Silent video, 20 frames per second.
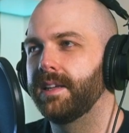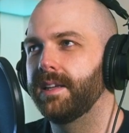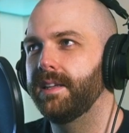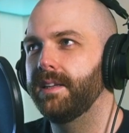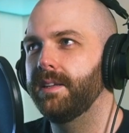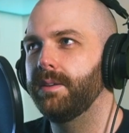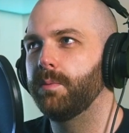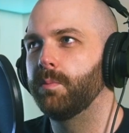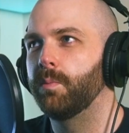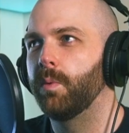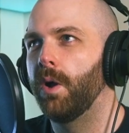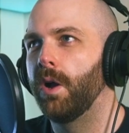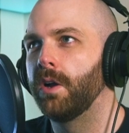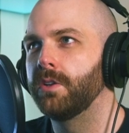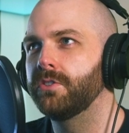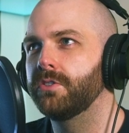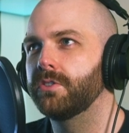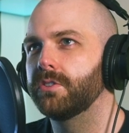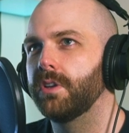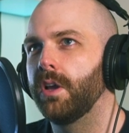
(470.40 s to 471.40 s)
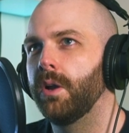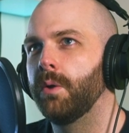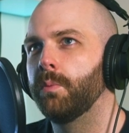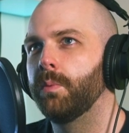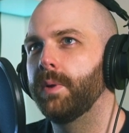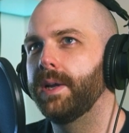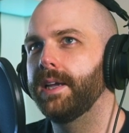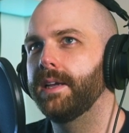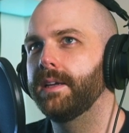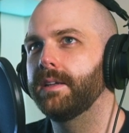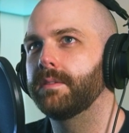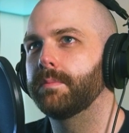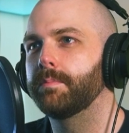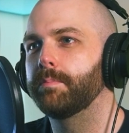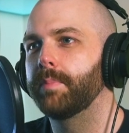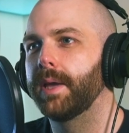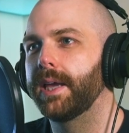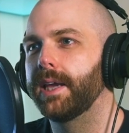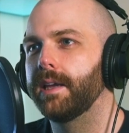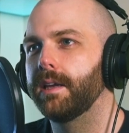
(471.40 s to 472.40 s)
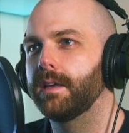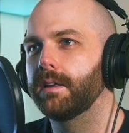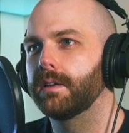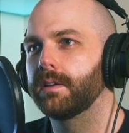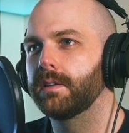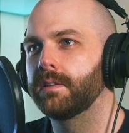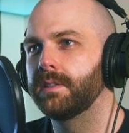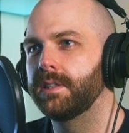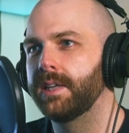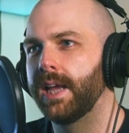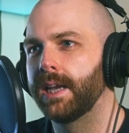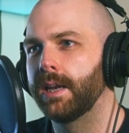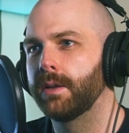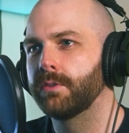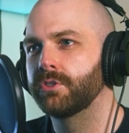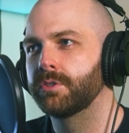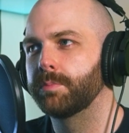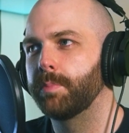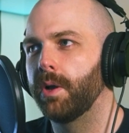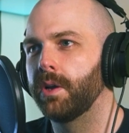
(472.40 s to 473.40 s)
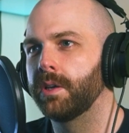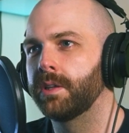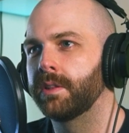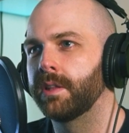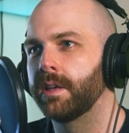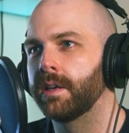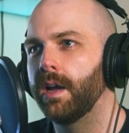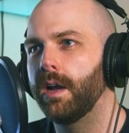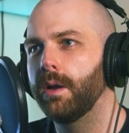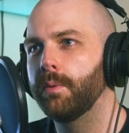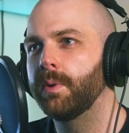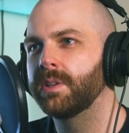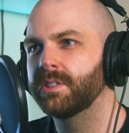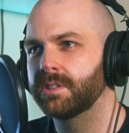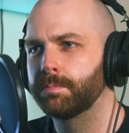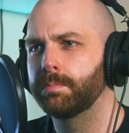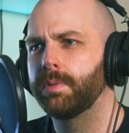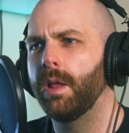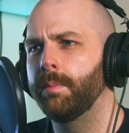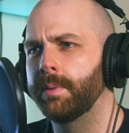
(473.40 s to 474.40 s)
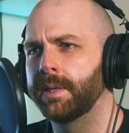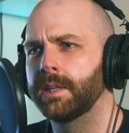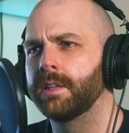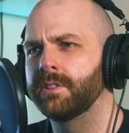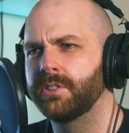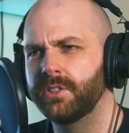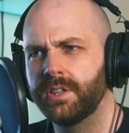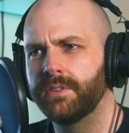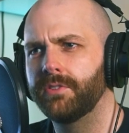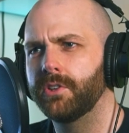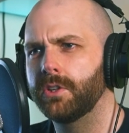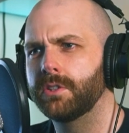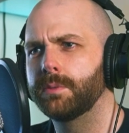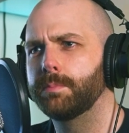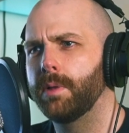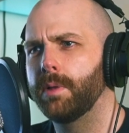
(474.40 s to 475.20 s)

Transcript: He was a weird pink and yellow spotty thing. I went to Blobby. Did you ever go to